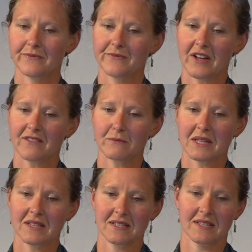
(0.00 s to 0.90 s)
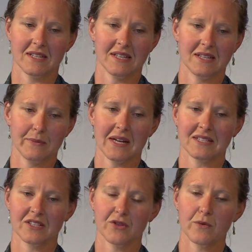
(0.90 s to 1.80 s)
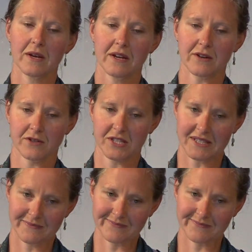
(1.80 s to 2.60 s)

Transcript: 5 months than in the past 3 years.